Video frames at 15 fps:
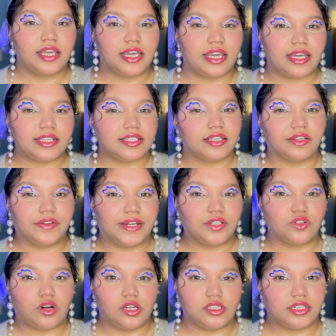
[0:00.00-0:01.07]
It's a great
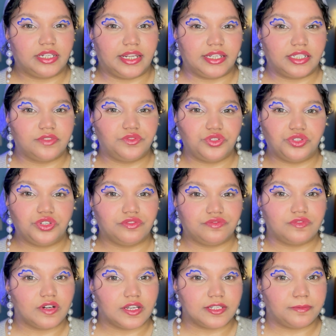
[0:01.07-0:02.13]
alternative to your
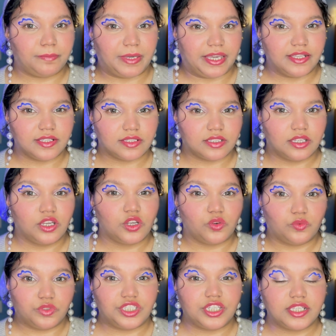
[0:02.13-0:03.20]
first base,
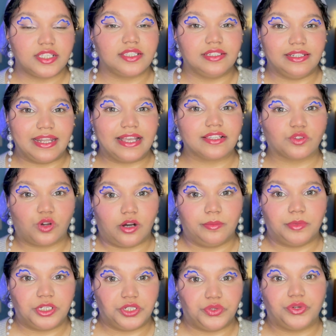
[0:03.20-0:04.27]
which is less
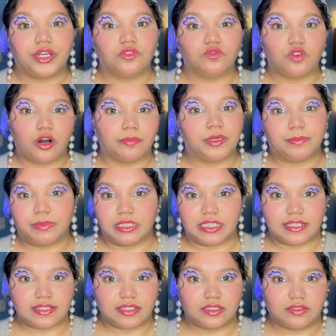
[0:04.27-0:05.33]
common during warmer
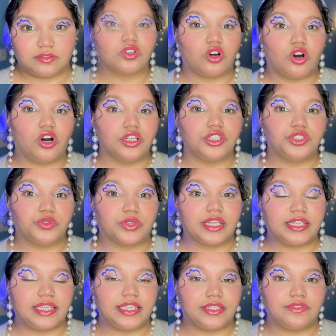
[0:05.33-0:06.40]
months. Or you
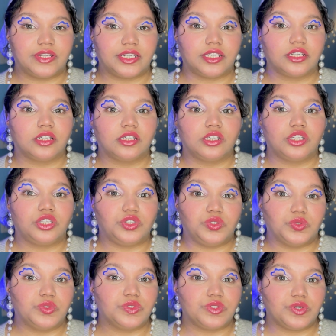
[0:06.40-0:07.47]
can even
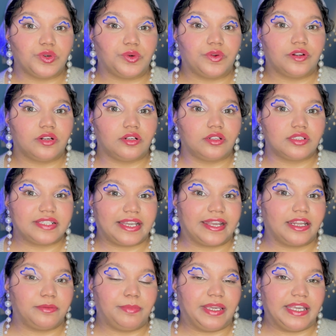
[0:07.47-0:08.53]
use your
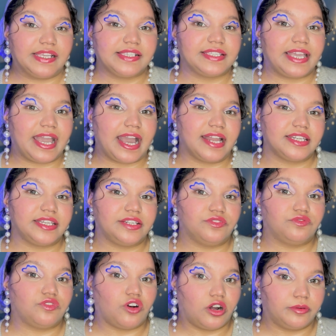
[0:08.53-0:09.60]
second base at
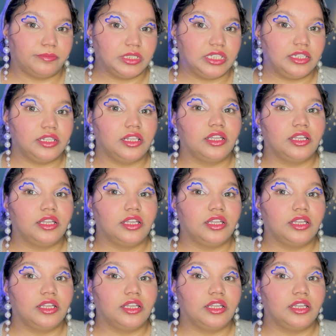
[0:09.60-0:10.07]
informal